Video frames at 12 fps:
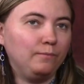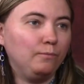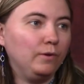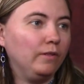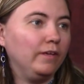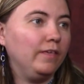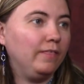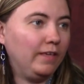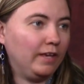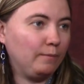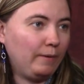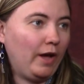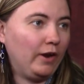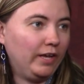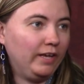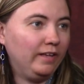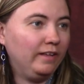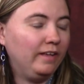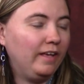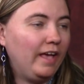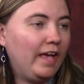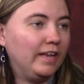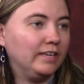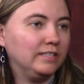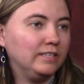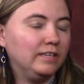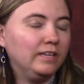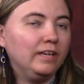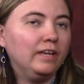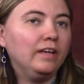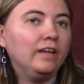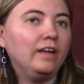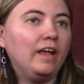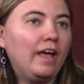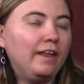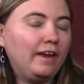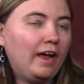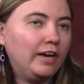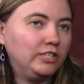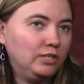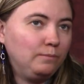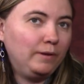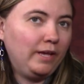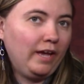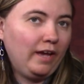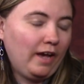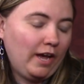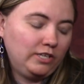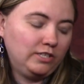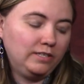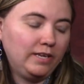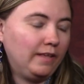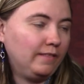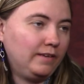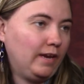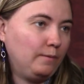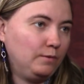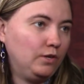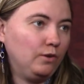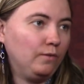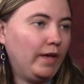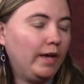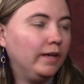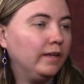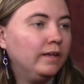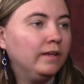really think about it, and I should take the time to do that.